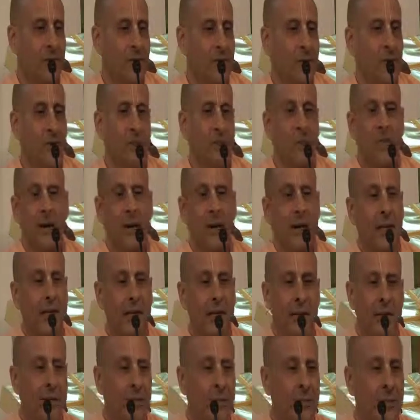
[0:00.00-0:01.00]
to
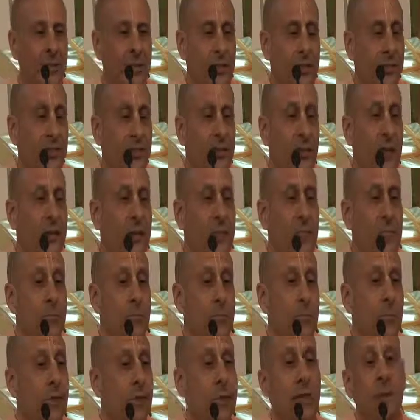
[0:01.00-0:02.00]
find his son and
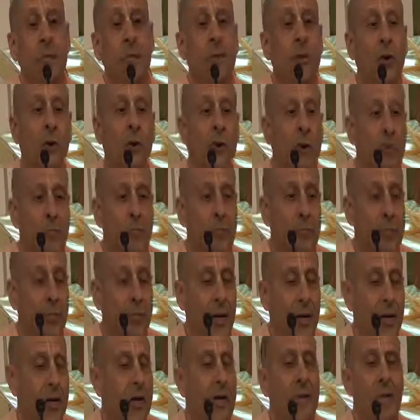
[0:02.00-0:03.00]
bring him home
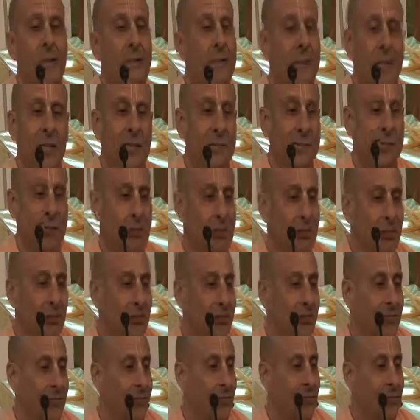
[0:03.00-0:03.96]
by any means.